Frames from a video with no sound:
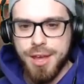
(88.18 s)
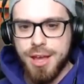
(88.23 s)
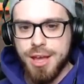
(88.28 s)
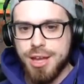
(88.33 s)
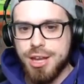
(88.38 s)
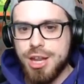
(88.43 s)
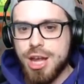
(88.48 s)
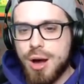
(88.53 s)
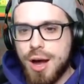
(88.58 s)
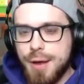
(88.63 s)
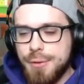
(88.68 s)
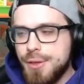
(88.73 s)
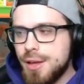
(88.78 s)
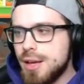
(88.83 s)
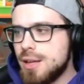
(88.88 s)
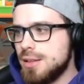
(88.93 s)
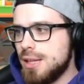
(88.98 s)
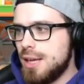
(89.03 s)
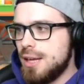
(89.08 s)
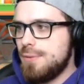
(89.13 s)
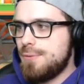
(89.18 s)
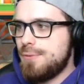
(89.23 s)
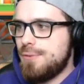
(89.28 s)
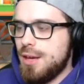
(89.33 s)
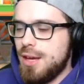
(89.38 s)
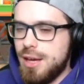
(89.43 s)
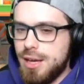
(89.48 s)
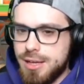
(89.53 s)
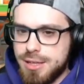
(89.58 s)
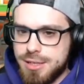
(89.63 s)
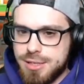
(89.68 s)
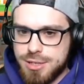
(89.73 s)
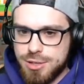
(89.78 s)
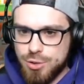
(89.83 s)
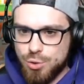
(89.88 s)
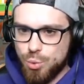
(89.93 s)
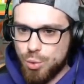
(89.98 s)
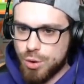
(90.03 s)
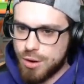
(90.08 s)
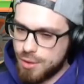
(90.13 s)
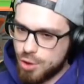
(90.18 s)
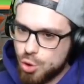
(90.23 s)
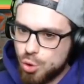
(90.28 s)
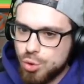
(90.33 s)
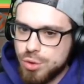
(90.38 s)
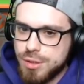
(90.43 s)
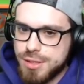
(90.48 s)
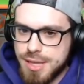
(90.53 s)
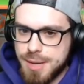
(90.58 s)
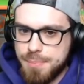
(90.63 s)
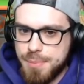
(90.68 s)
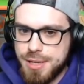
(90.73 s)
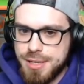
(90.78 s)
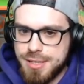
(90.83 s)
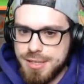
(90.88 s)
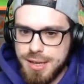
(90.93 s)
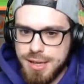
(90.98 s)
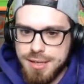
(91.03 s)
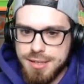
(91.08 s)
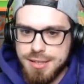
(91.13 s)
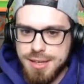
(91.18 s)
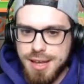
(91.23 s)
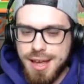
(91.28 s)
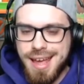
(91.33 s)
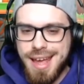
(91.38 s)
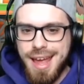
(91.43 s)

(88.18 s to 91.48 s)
No, I think Leaf is one of the coolest NPCs.